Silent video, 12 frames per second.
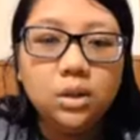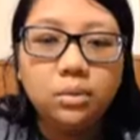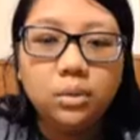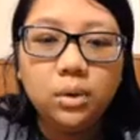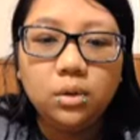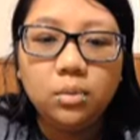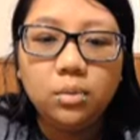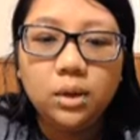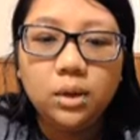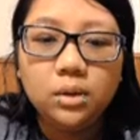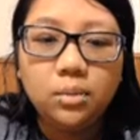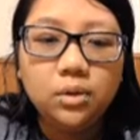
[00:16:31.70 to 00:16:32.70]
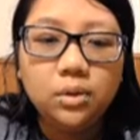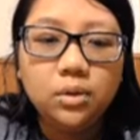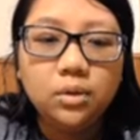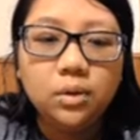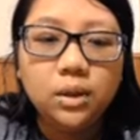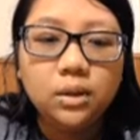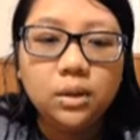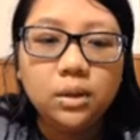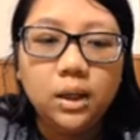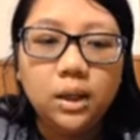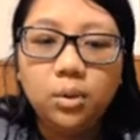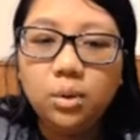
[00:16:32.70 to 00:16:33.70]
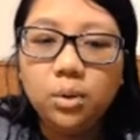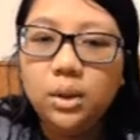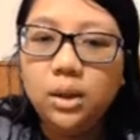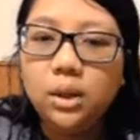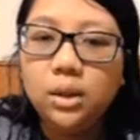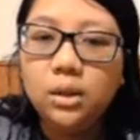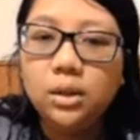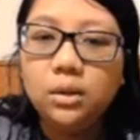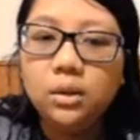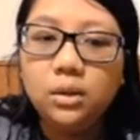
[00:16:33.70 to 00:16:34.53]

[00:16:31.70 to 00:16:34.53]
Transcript: we're going to go back to browser. You guys can hang out with me again.